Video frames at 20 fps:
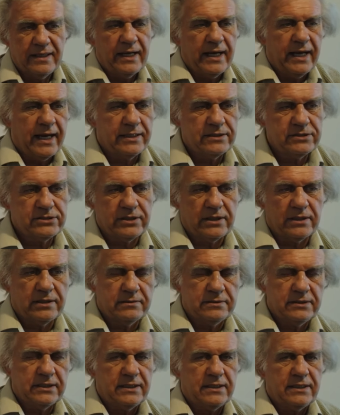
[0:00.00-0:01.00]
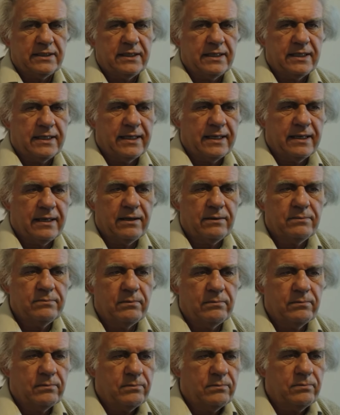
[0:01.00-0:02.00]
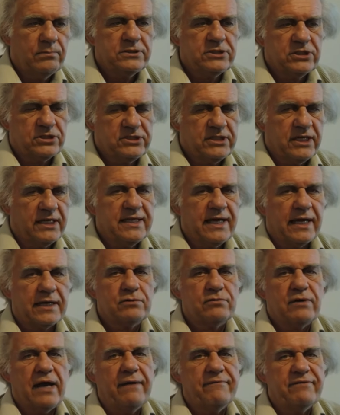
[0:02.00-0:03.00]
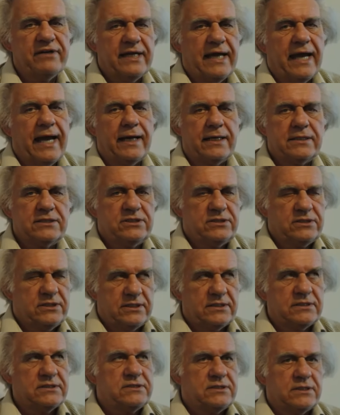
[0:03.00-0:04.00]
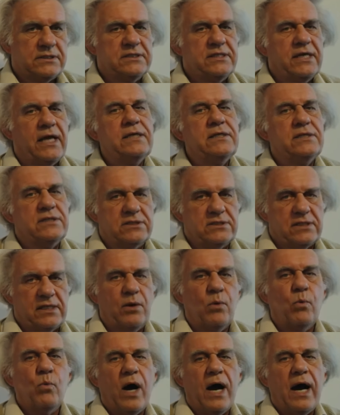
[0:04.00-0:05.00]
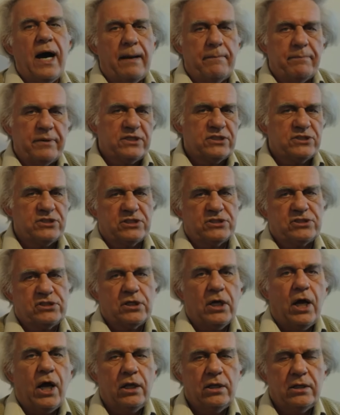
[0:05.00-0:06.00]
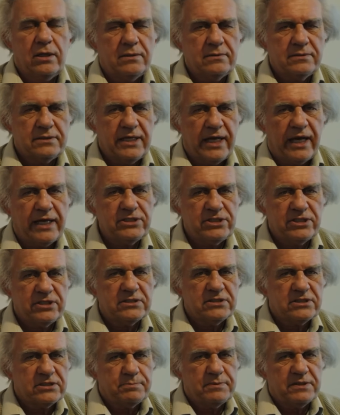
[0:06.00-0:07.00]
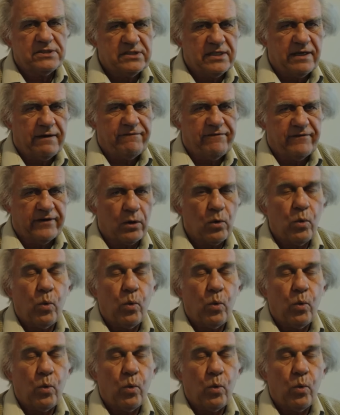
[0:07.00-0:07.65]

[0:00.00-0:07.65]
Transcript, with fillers: And so the uh, we just say that gravity acts instantaneously. Why? Because it's location specific.